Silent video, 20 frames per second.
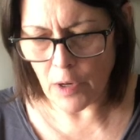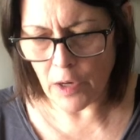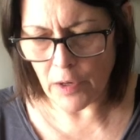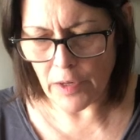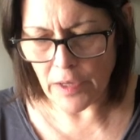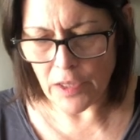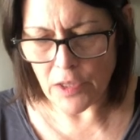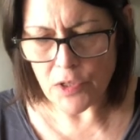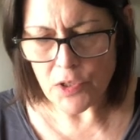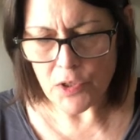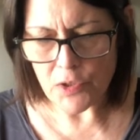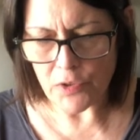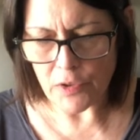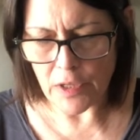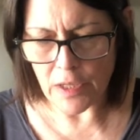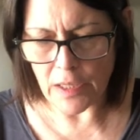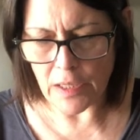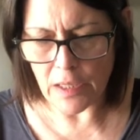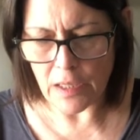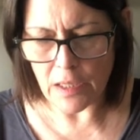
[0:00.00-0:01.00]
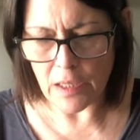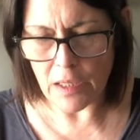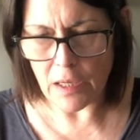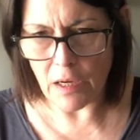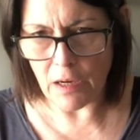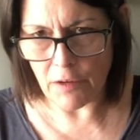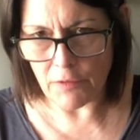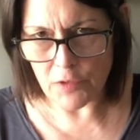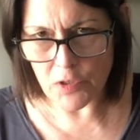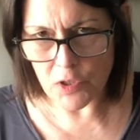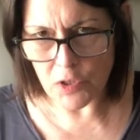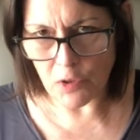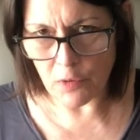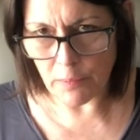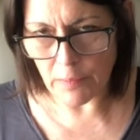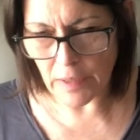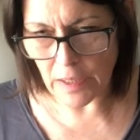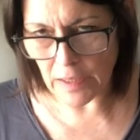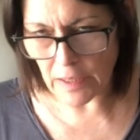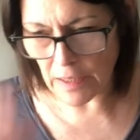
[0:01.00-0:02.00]
our history of
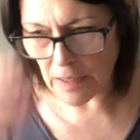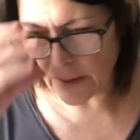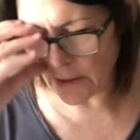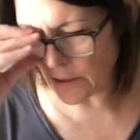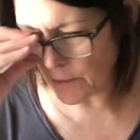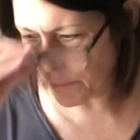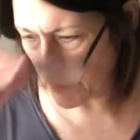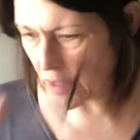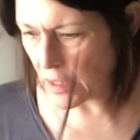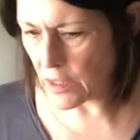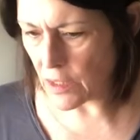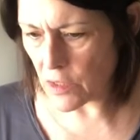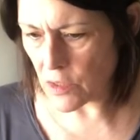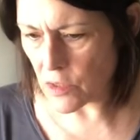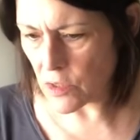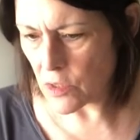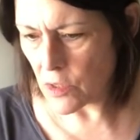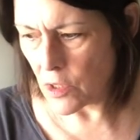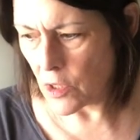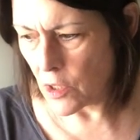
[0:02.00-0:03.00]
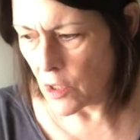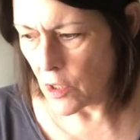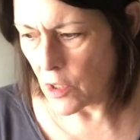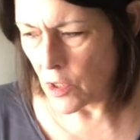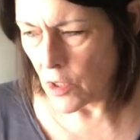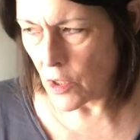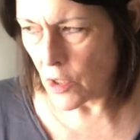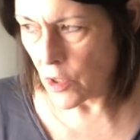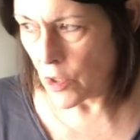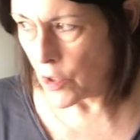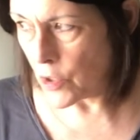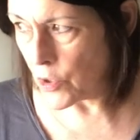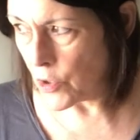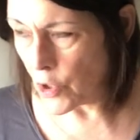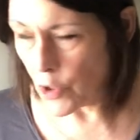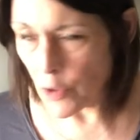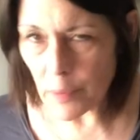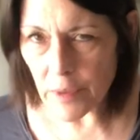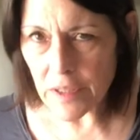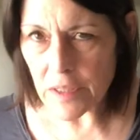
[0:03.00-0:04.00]
soap making because
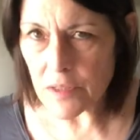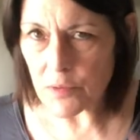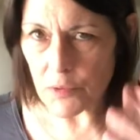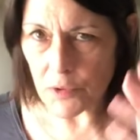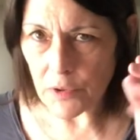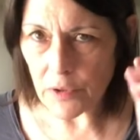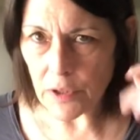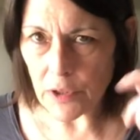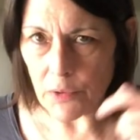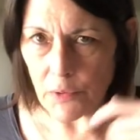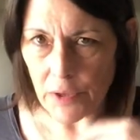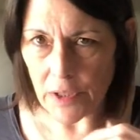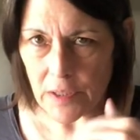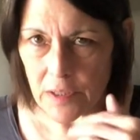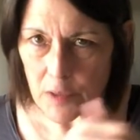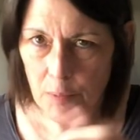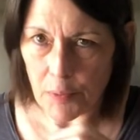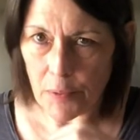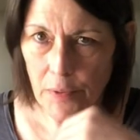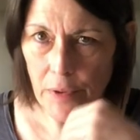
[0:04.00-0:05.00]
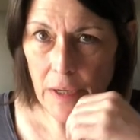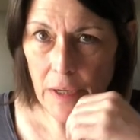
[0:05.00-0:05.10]
nobody's really going to point